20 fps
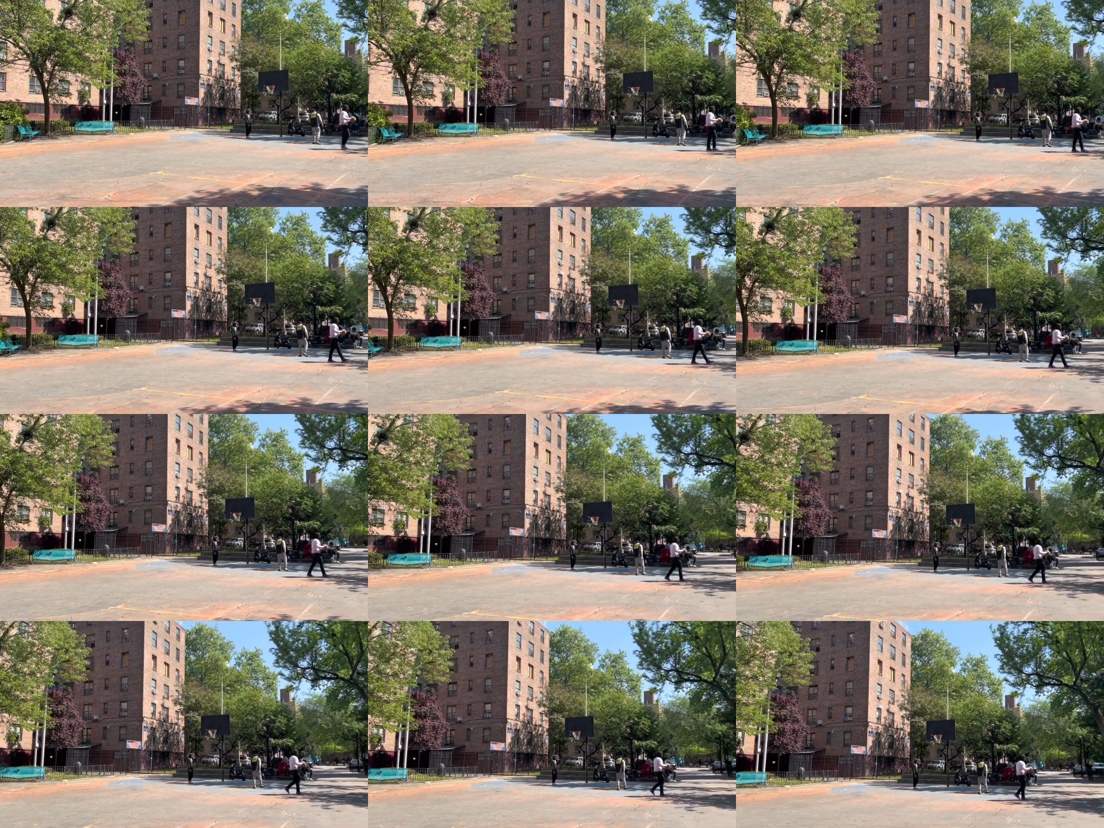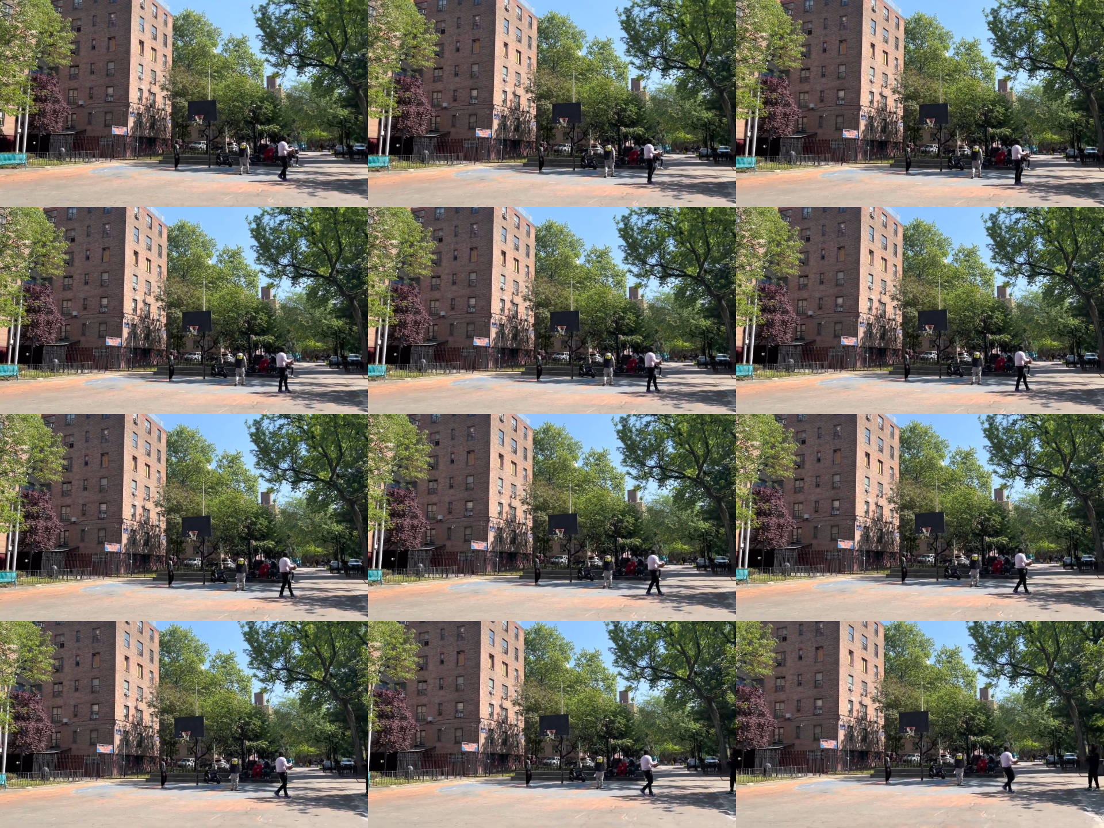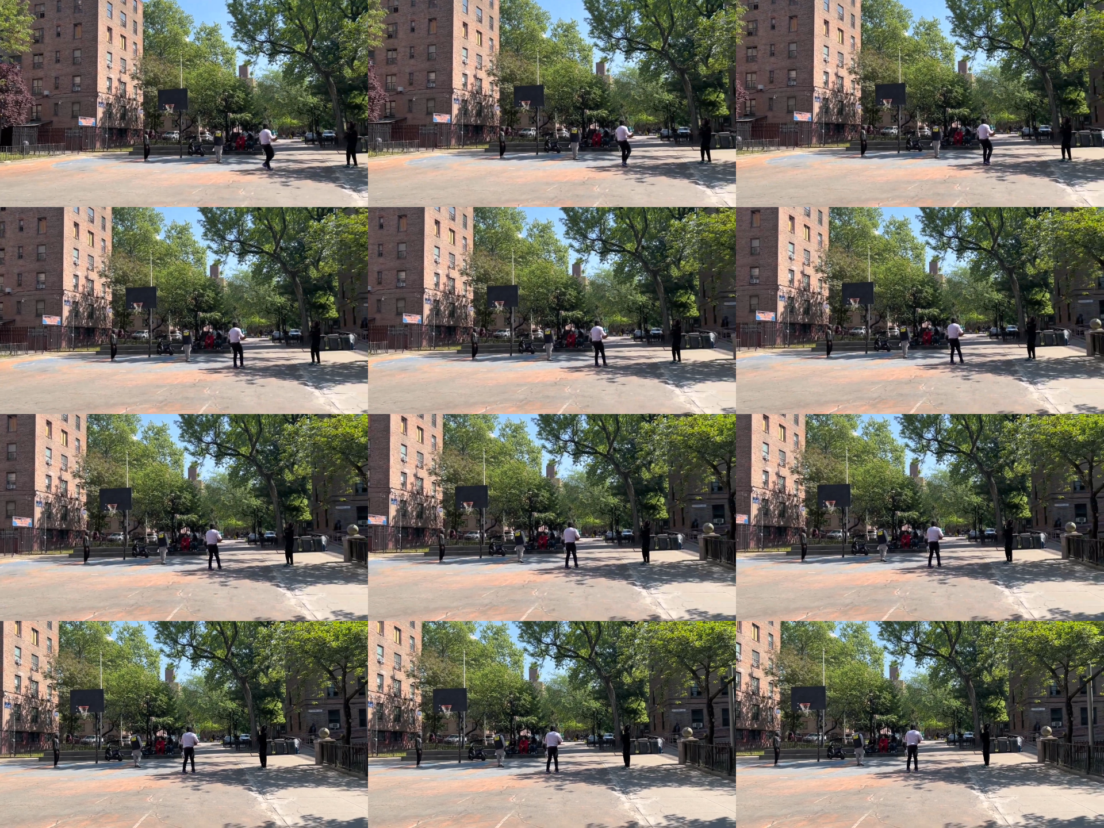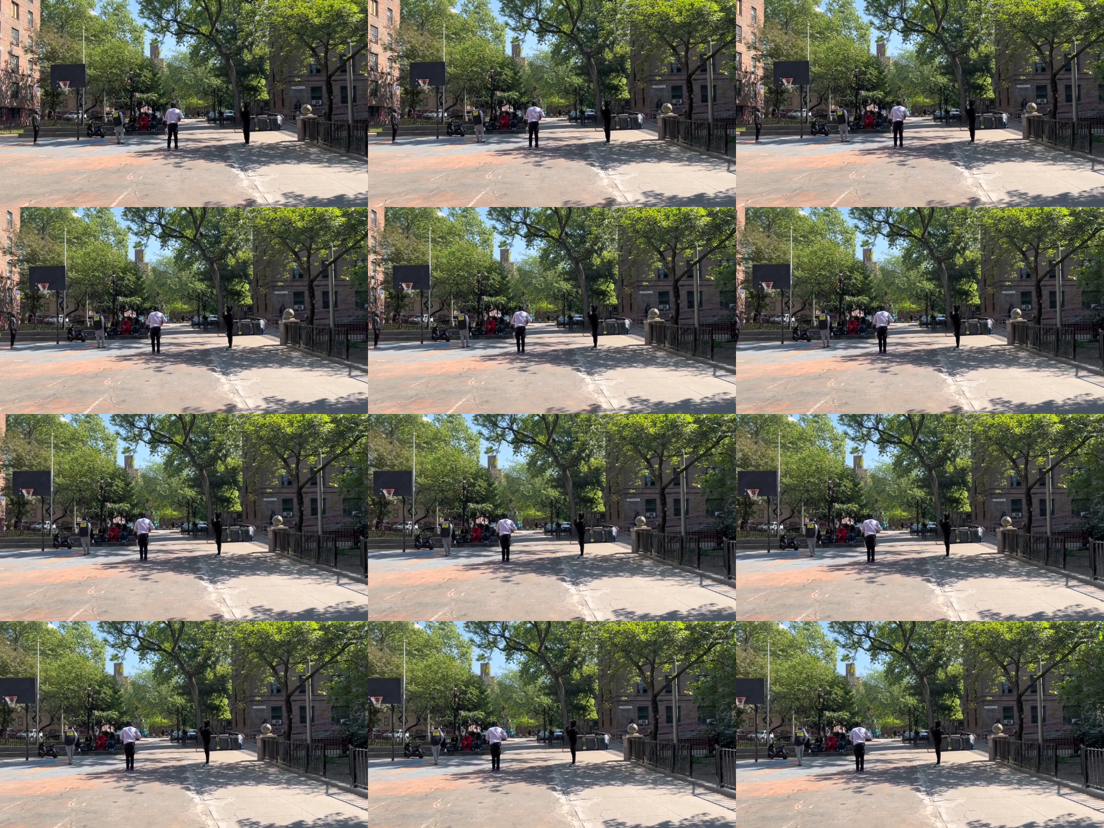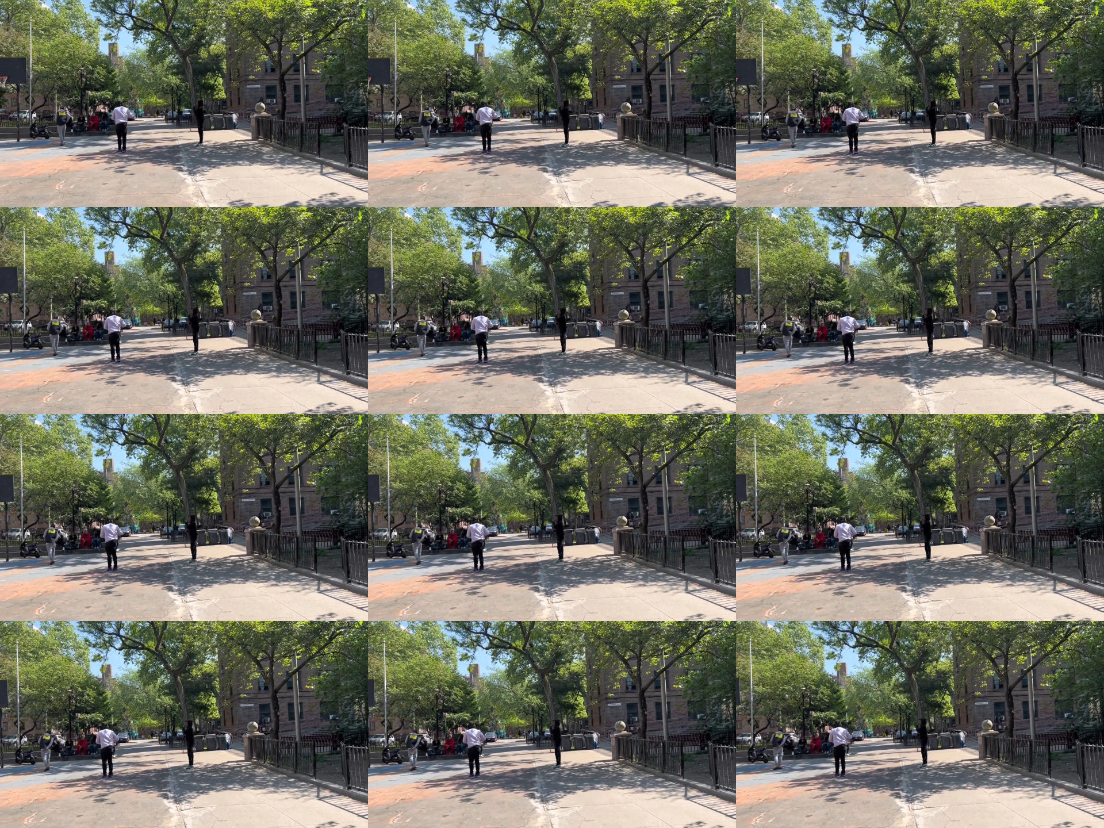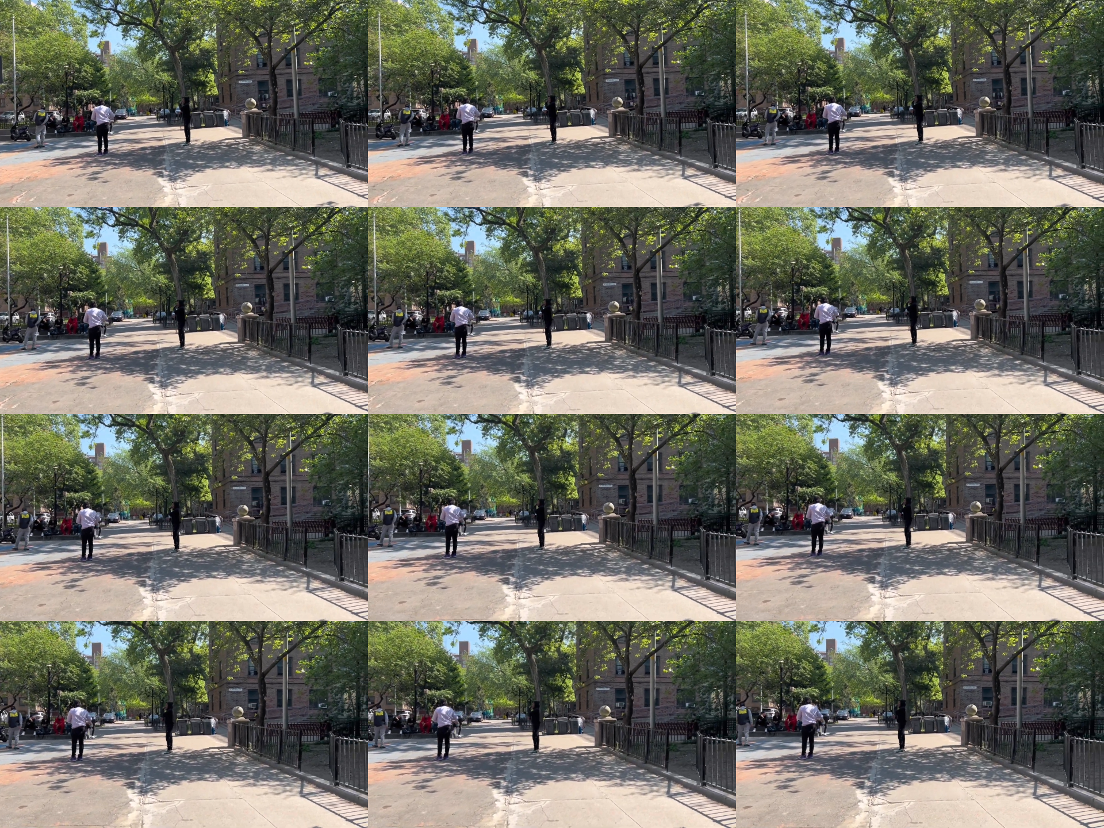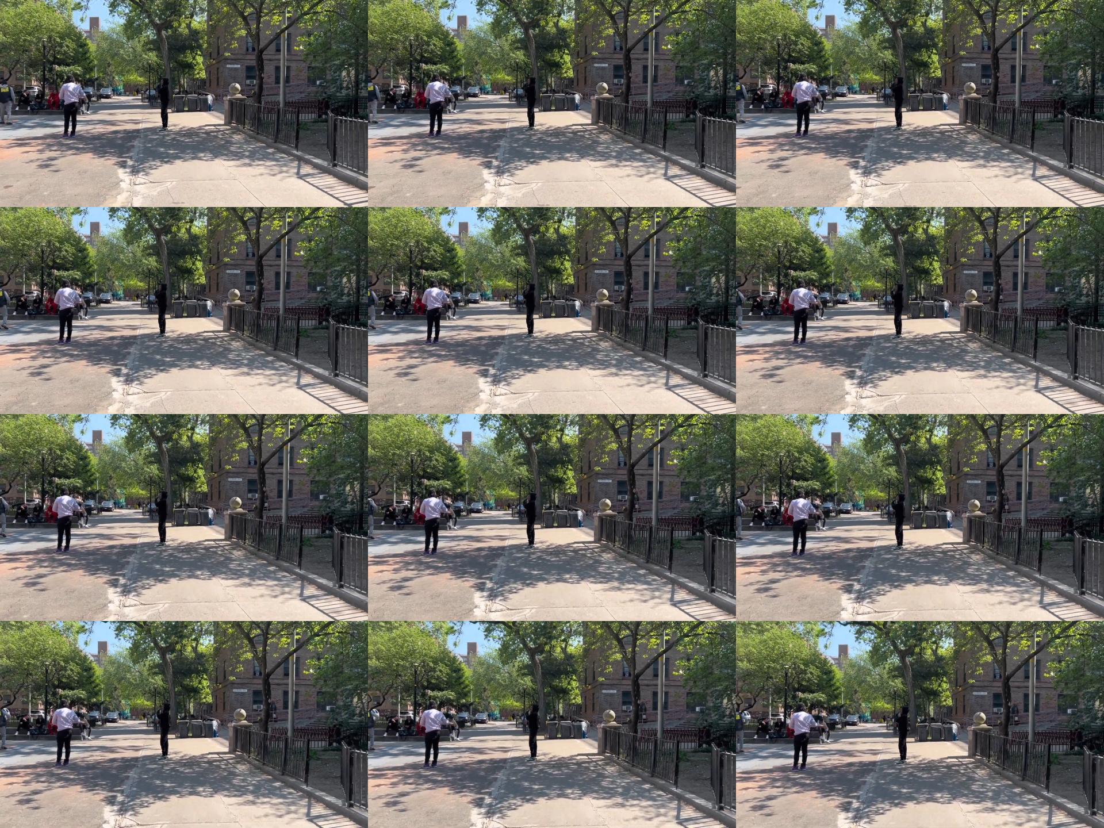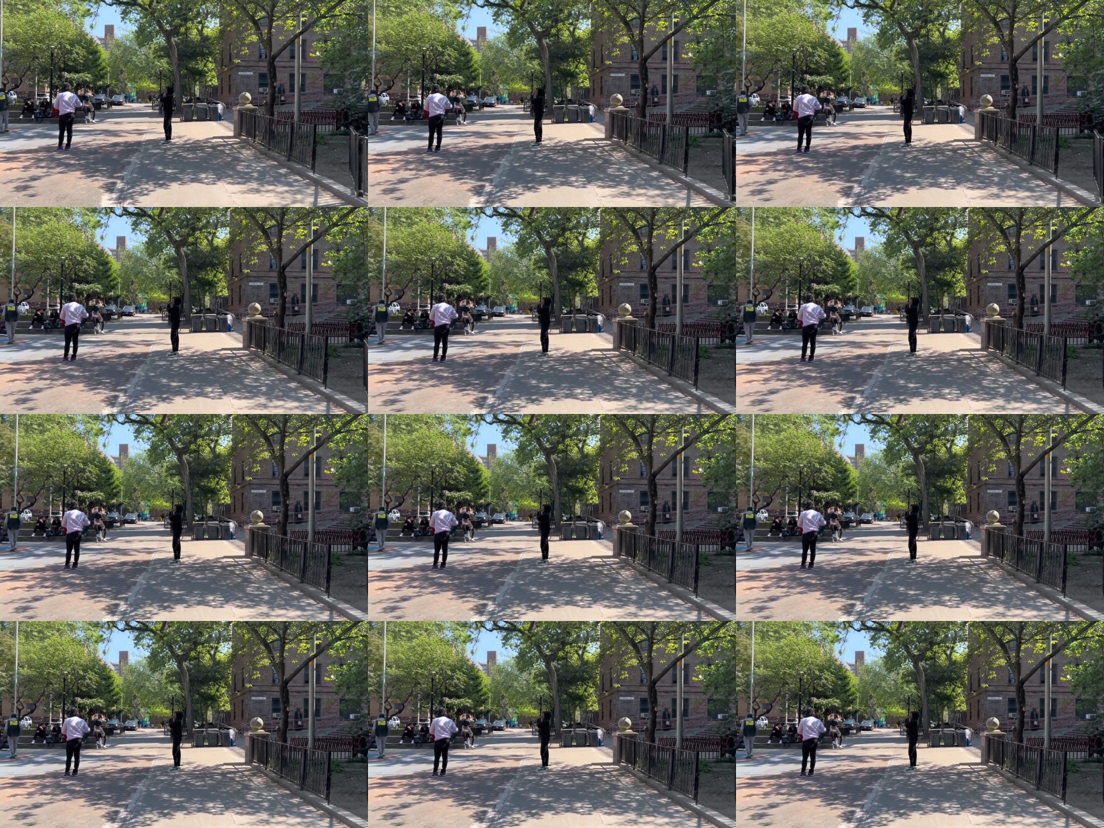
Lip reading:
[unreadable: no face in view]